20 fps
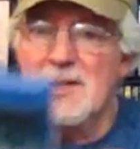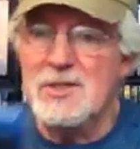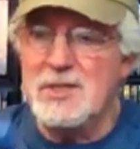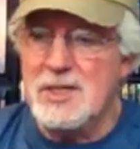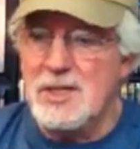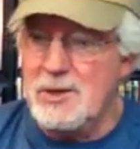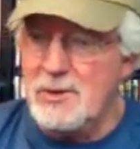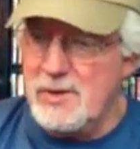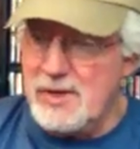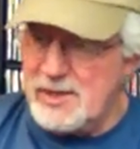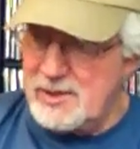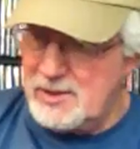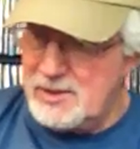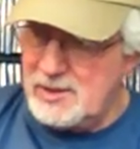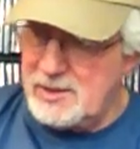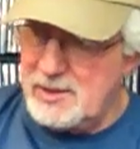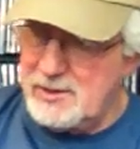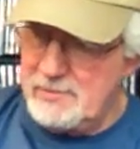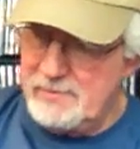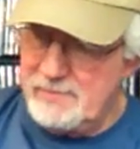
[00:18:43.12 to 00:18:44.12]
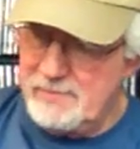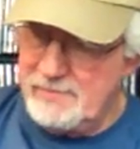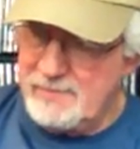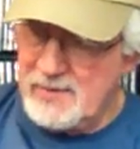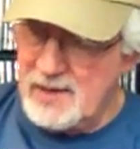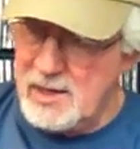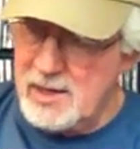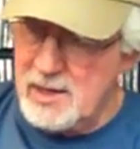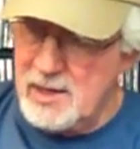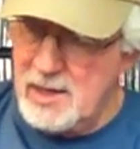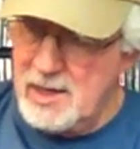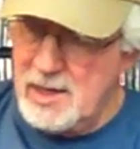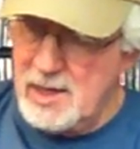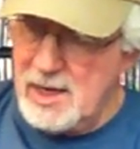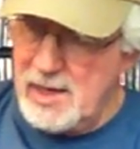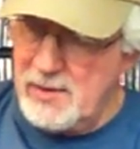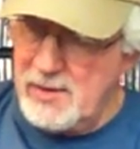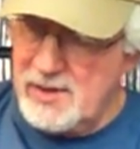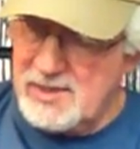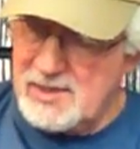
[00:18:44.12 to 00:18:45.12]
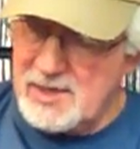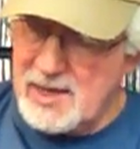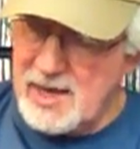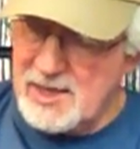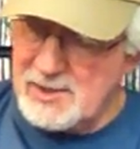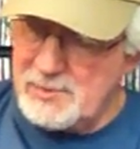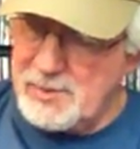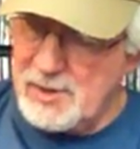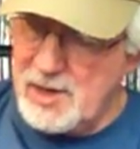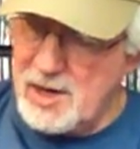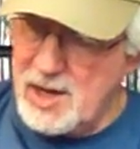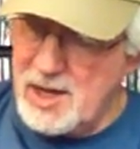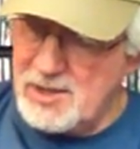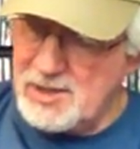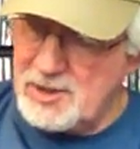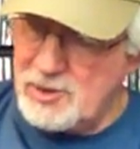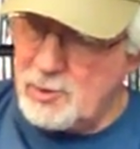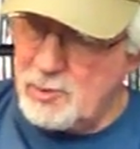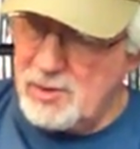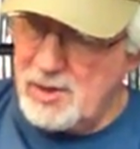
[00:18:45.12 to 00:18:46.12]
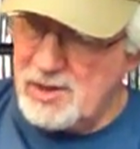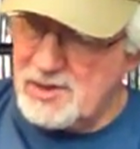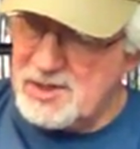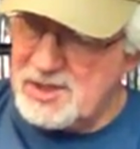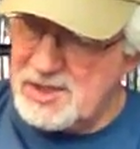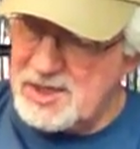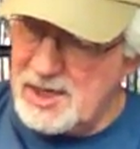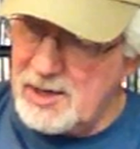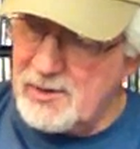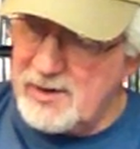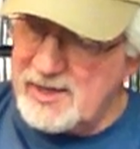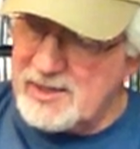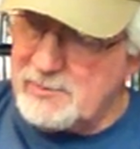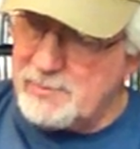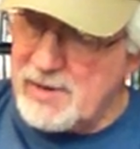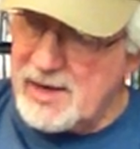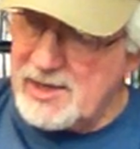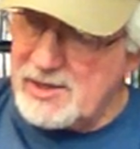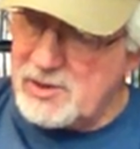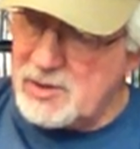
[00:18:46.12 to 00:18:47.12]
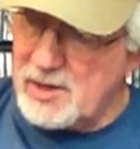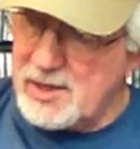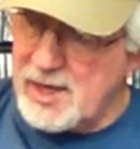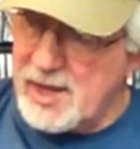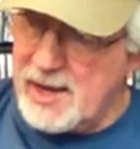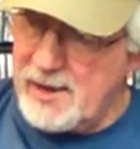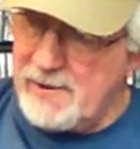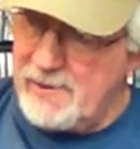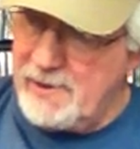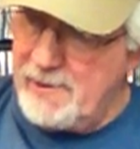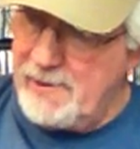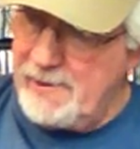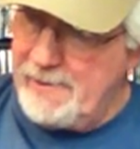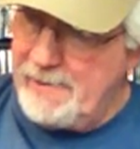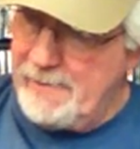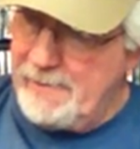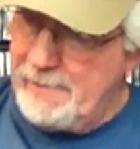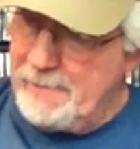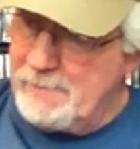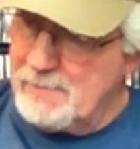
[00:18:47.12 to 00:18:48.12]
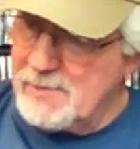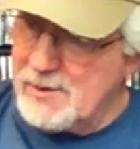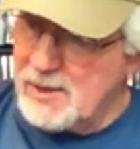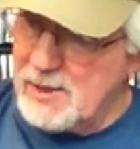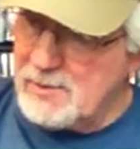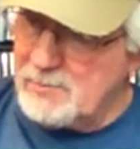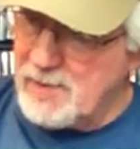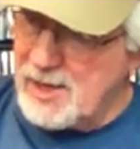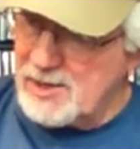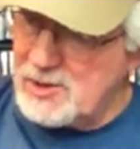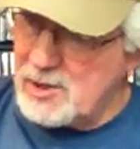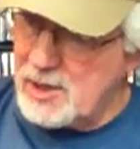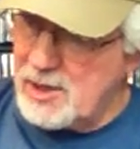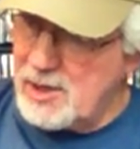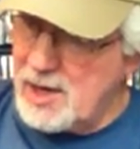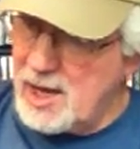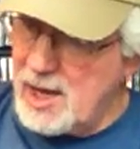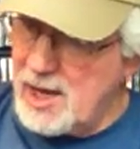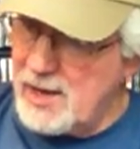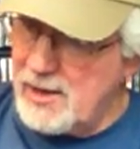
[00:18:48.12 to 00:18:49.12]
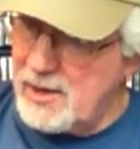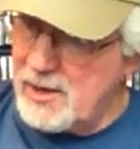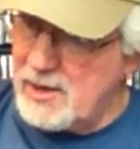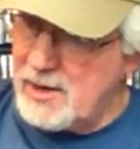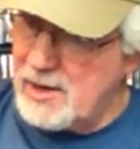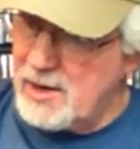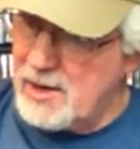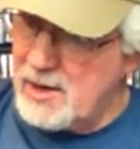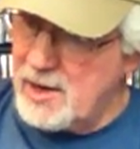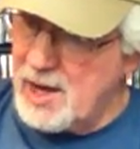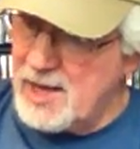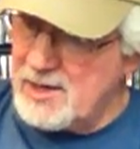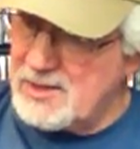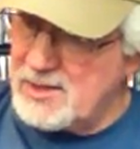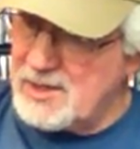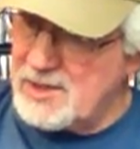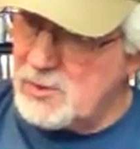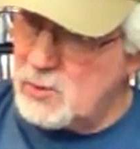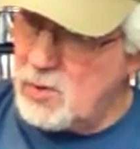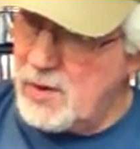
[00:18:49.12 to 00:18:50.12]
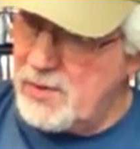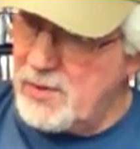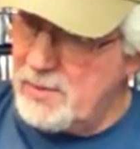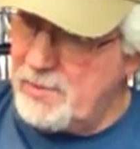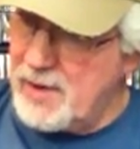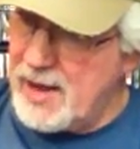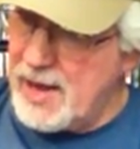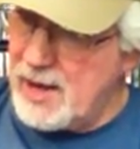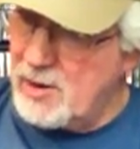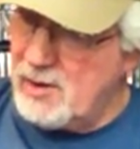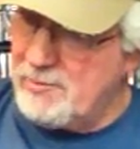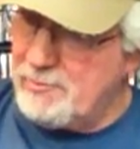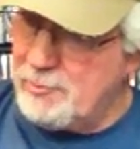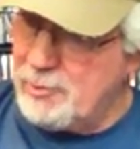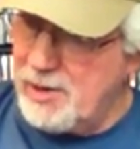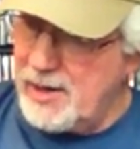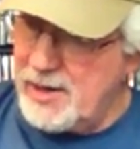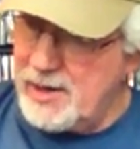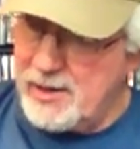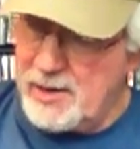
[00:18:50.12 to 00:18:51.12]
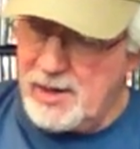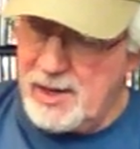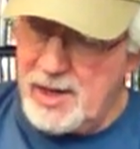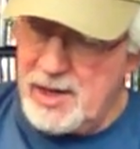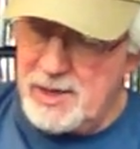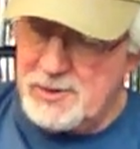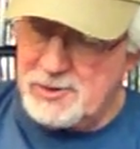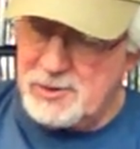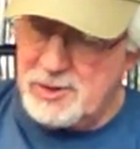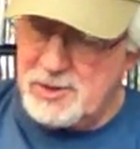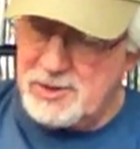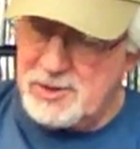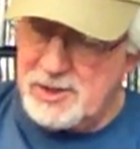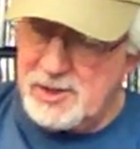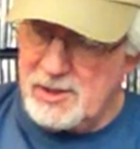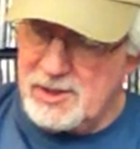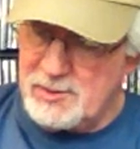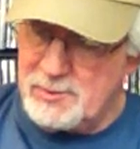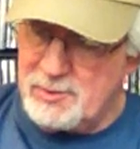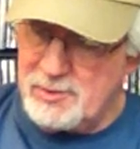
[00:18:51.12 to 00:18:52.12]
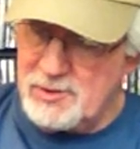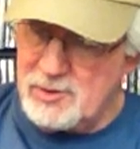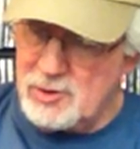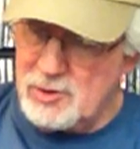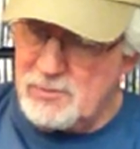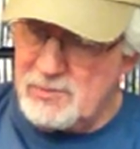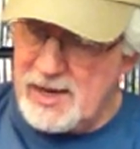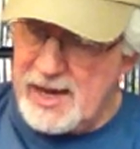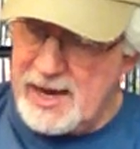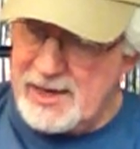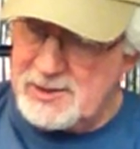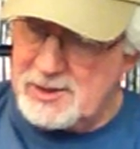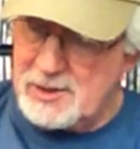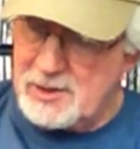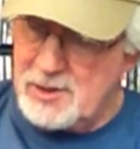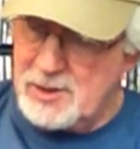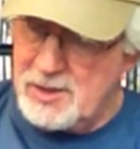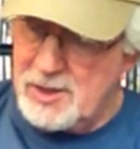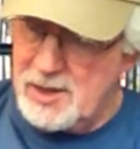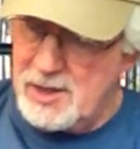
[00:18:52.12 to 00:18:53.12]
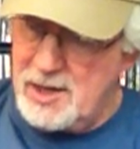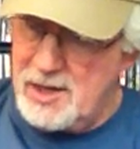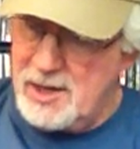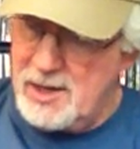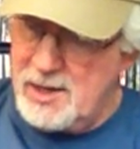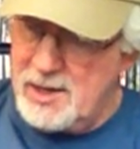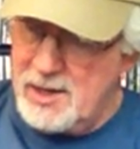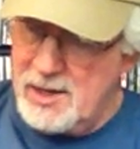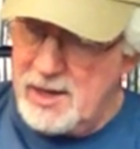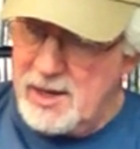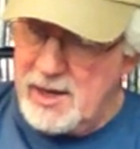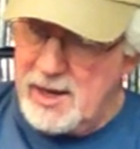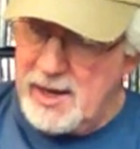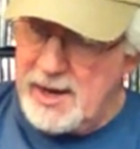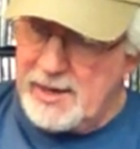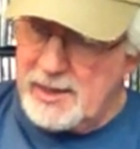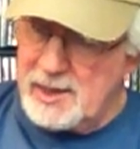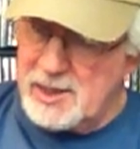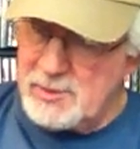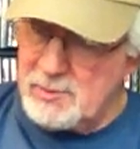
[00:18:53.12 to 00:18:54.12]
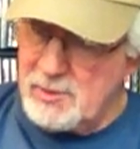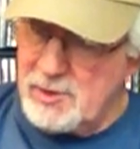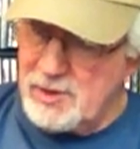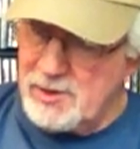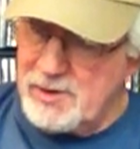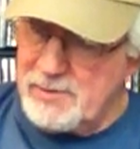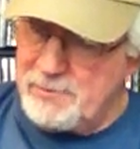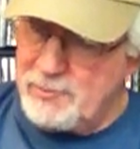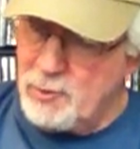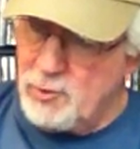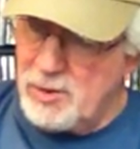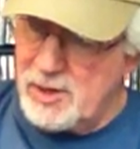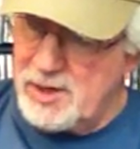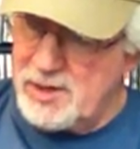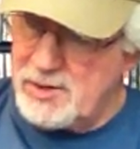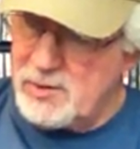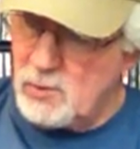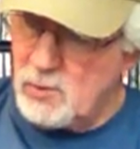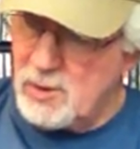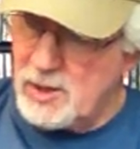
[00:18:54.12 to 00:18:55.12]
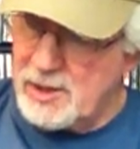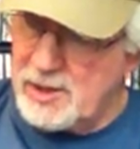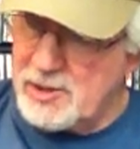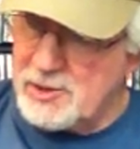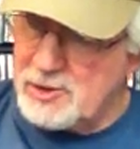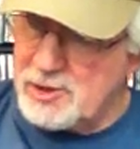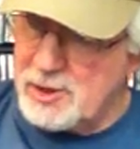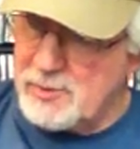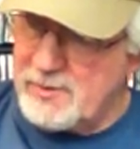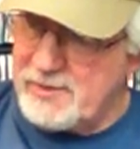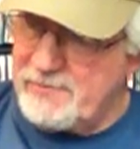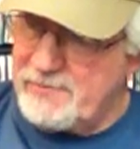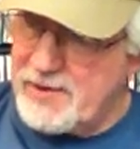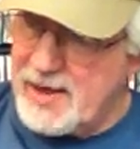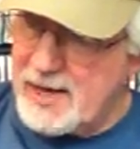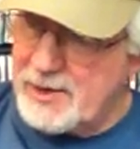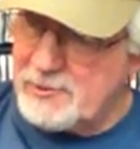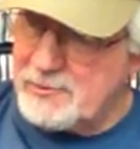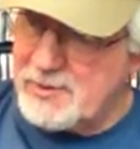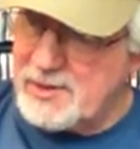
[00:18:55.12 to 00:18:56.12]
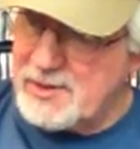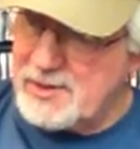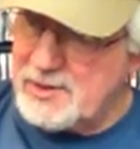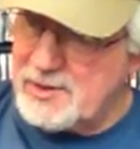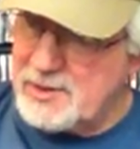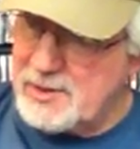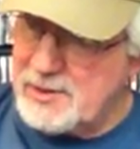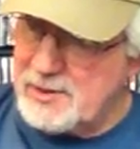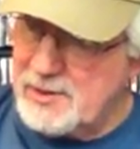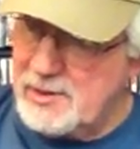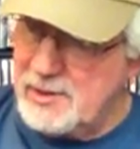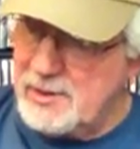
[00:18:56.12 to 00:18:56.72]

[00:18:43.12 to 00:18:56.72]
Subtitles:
a series in this espionage thriller series based on, yeah, based on Nazis win the Battle of Britain. Ah, Churchill is presumed executed. Englishmen are deported to work in German factories.